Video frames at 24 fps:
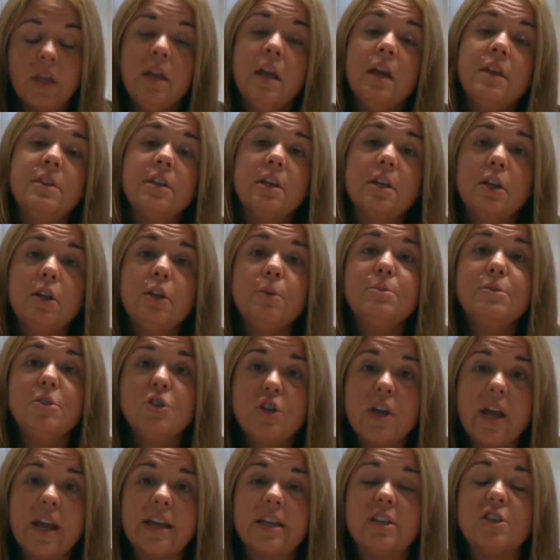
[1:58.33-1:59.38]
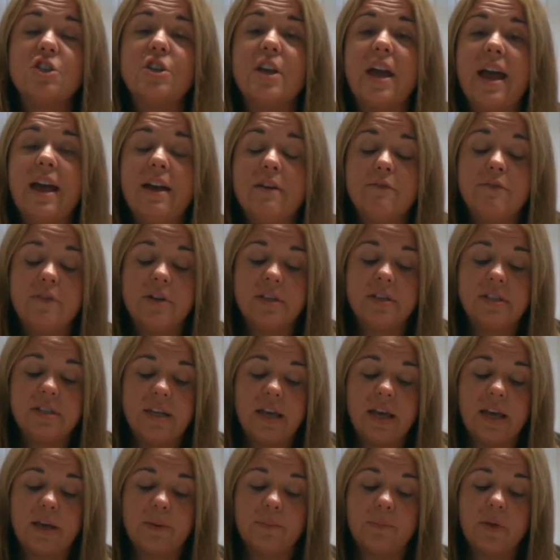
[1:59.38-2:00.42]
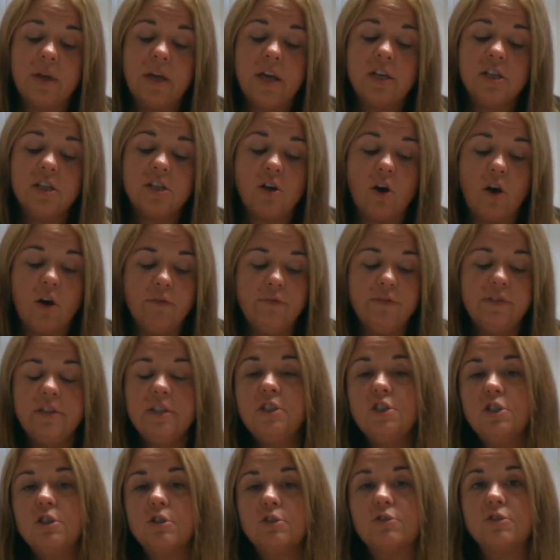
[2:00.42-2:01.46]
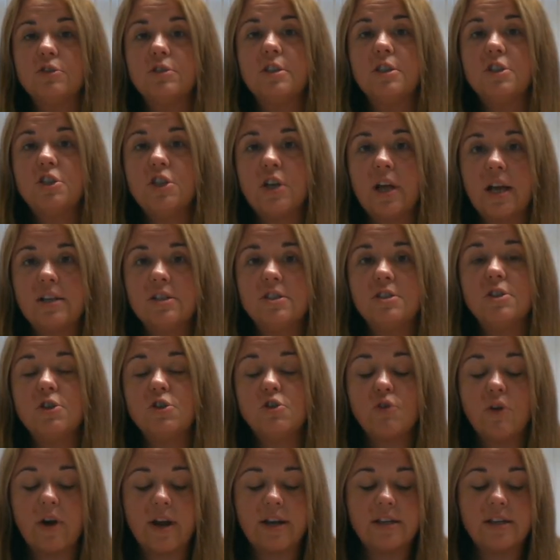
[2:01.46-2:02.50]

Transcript: The clubs change every term to offer the children the chance to try